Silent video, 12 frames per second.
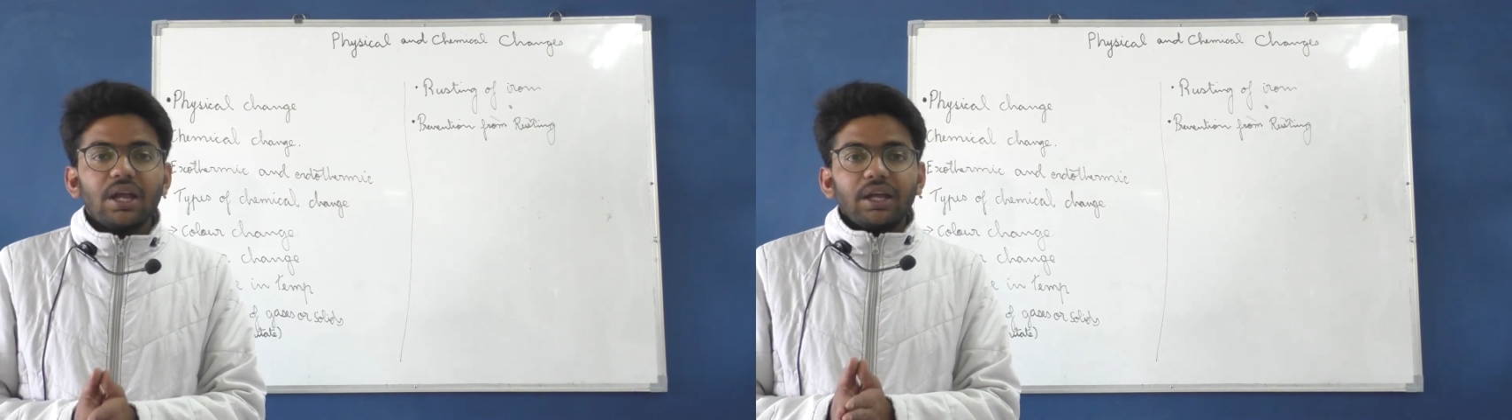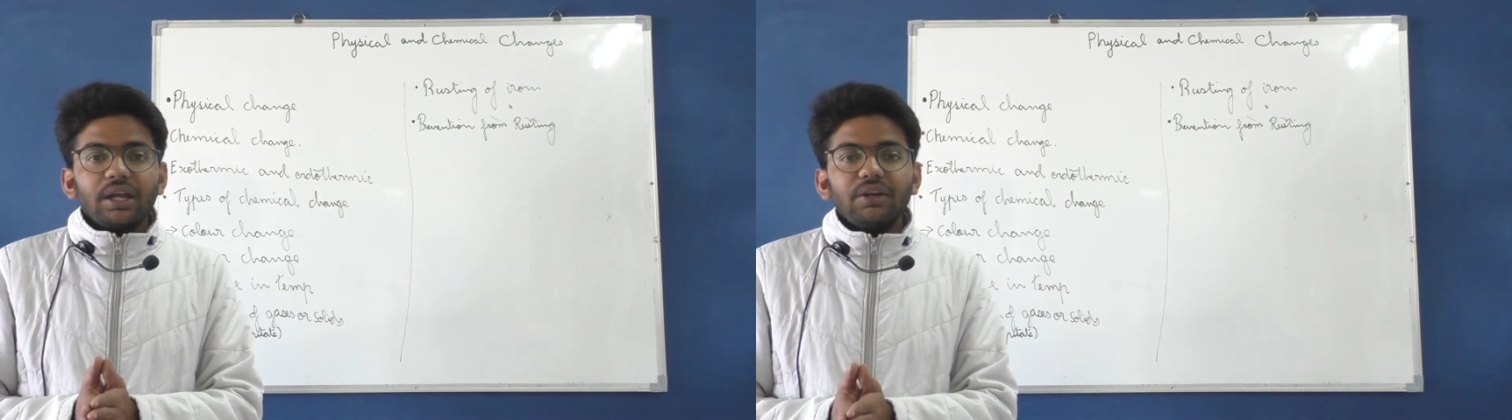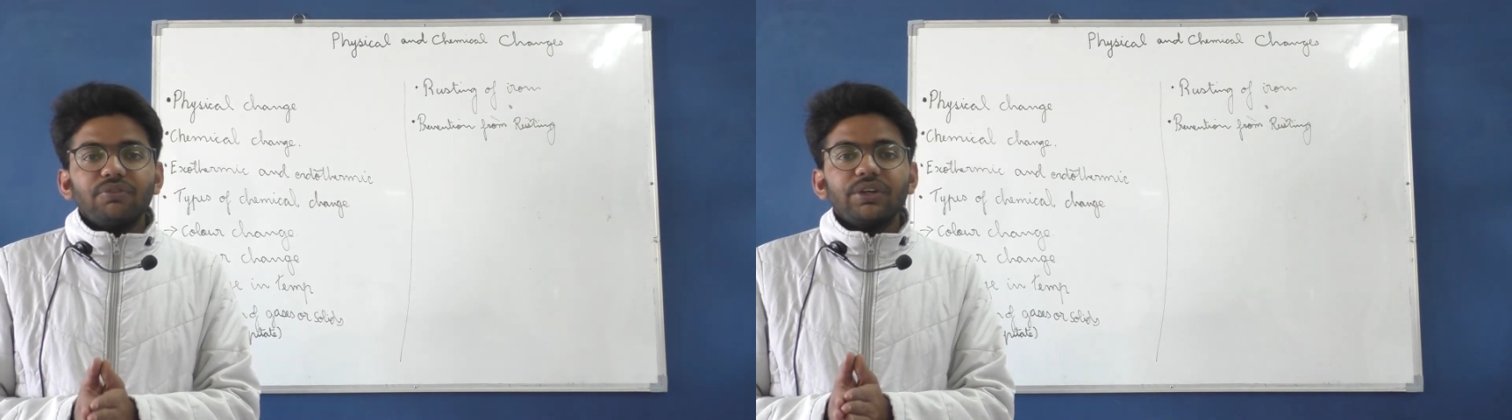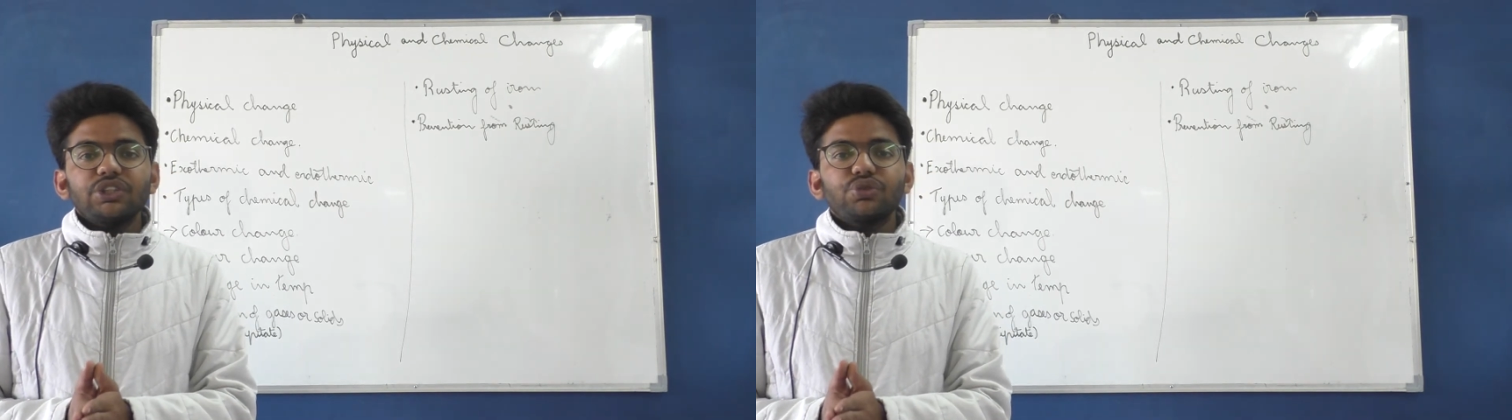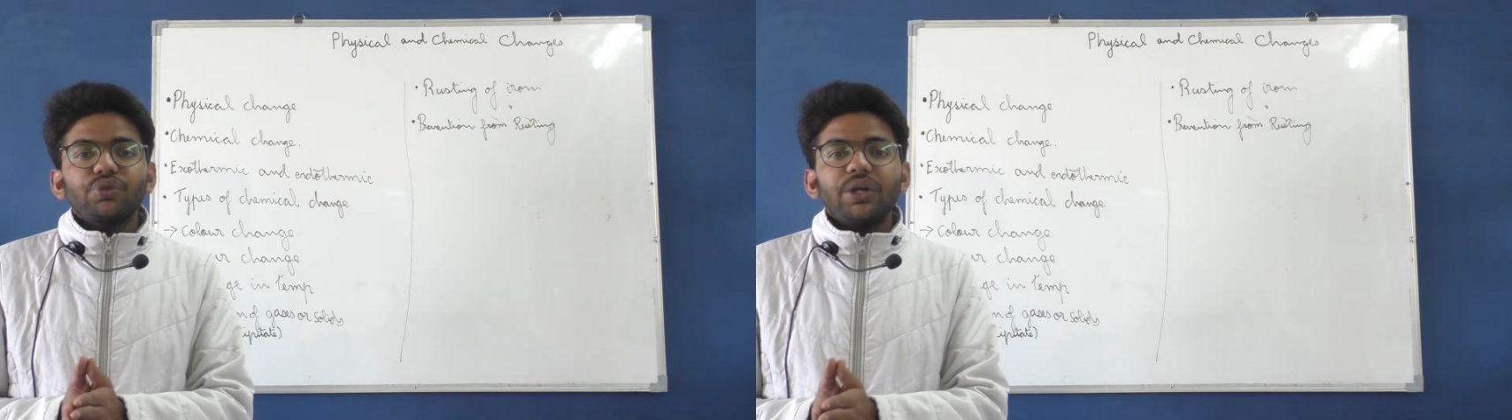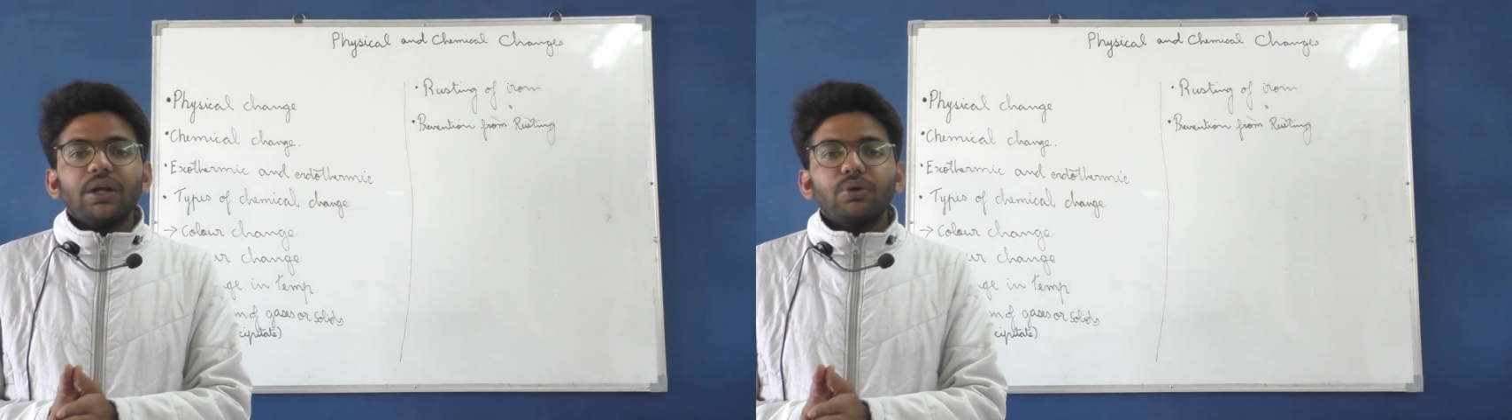in which
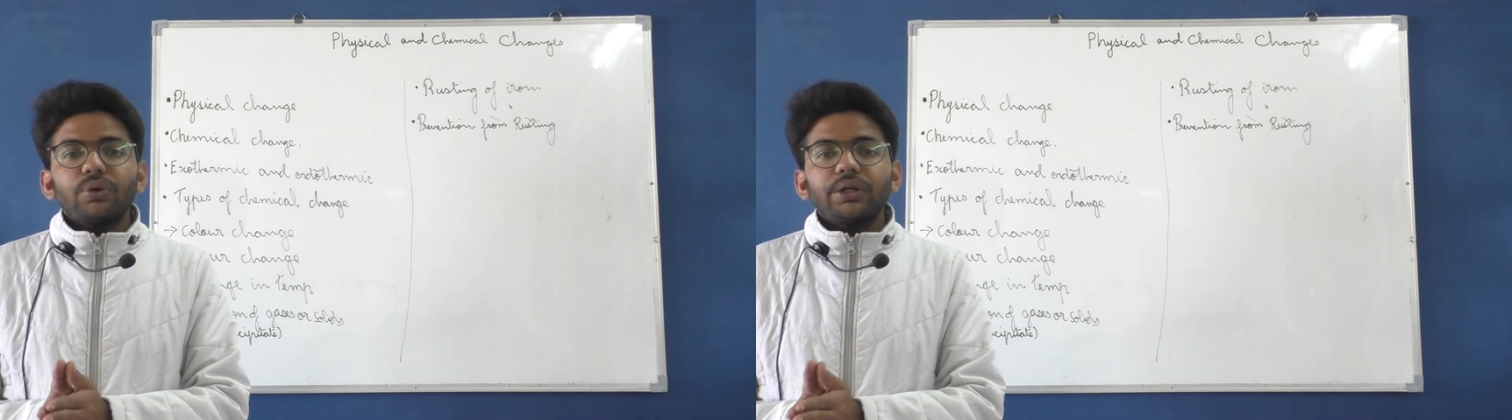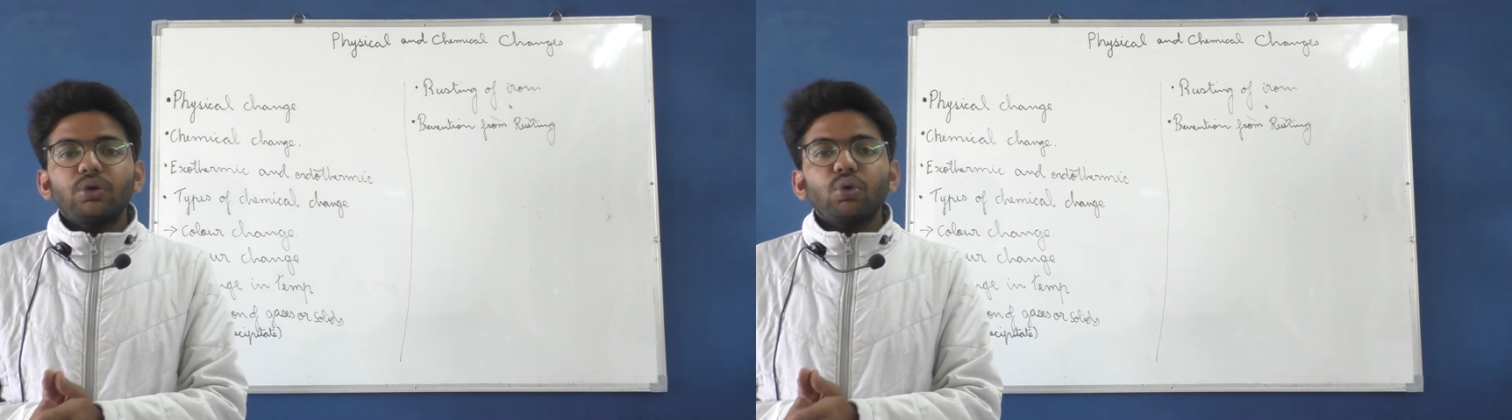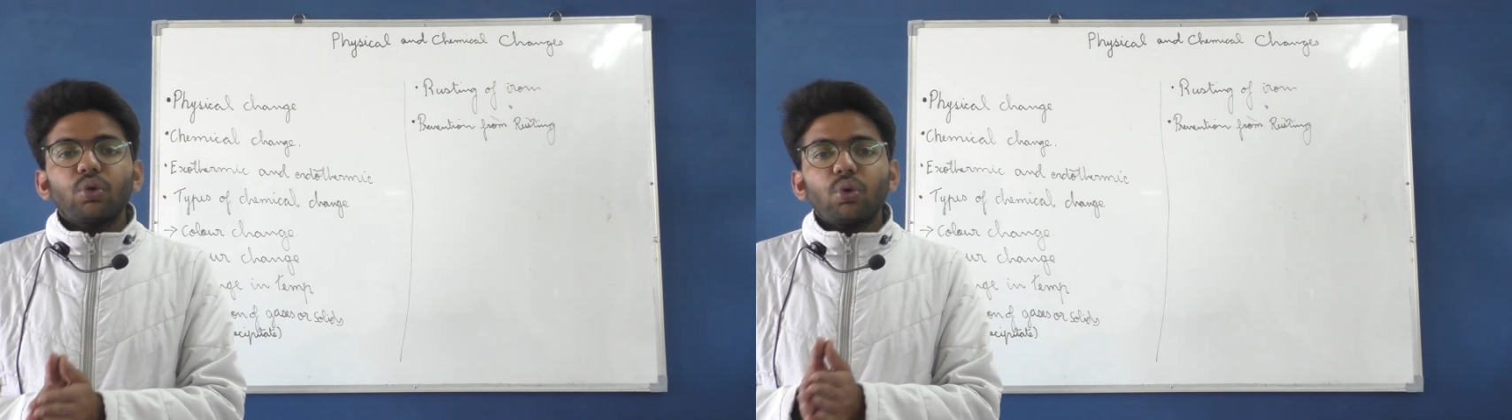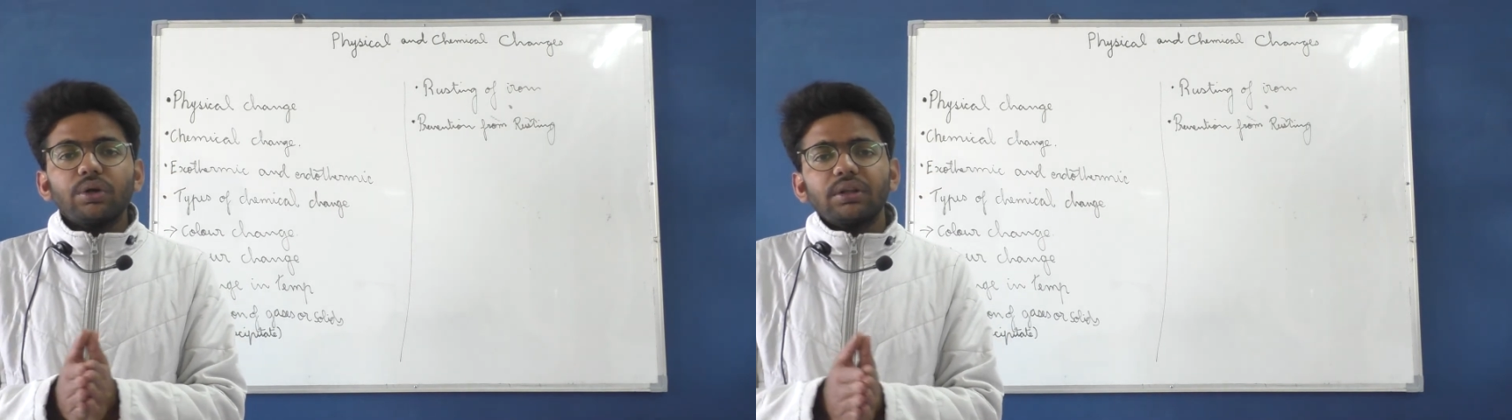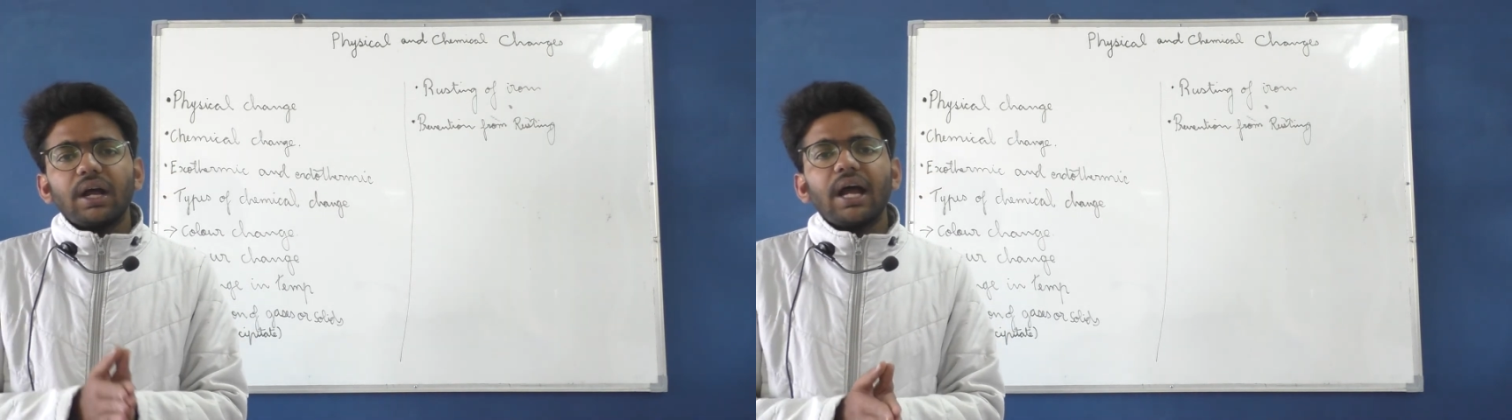we are going to coat the